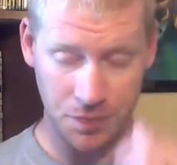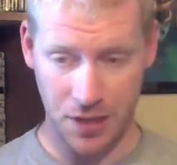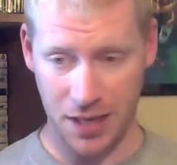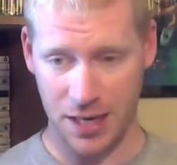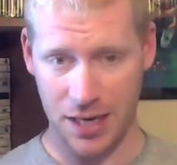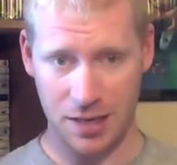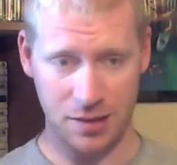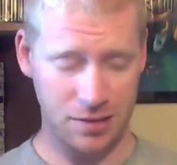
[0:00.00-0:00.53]
I
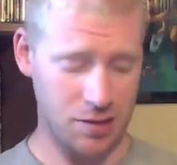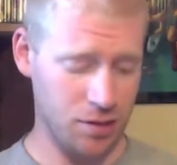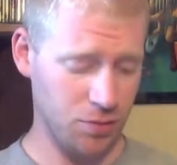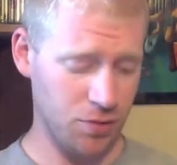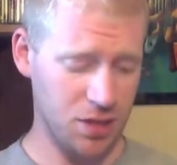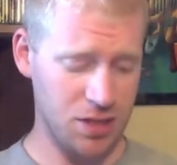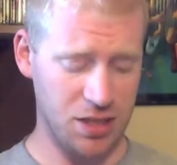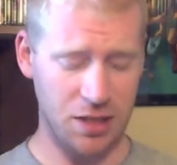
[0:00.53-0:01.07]
got another
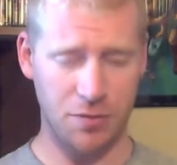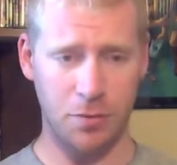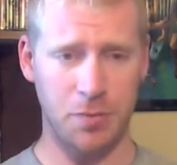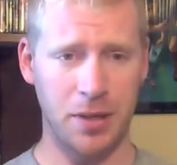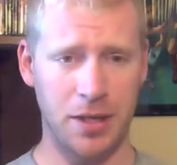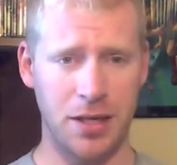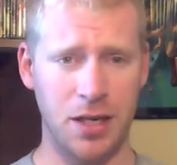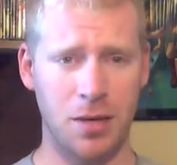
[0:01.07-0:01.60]
Resident Evil
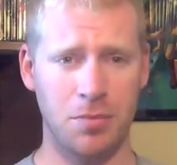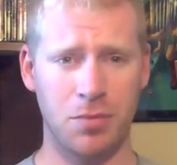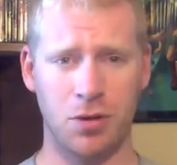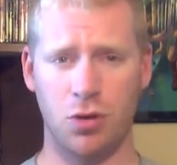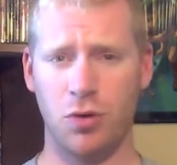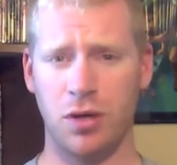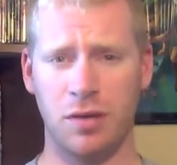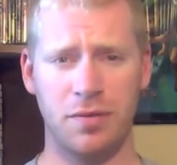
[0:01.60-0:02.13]
pickup,
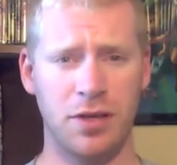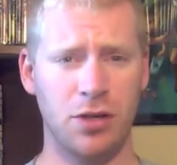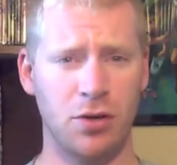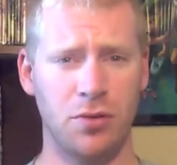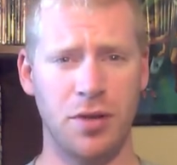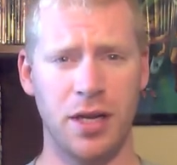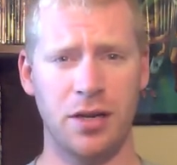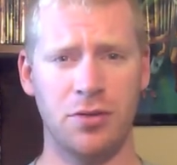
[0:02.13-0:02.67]
quick
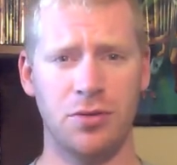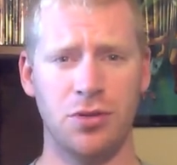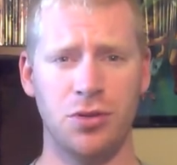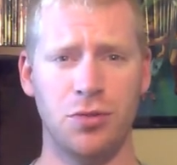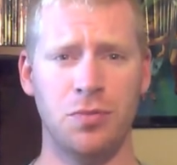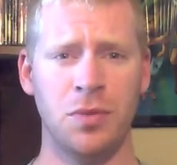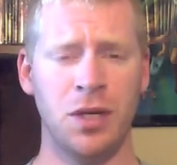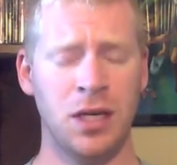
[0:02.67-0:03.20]
video that I'll
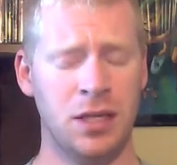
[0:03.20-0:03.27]
do.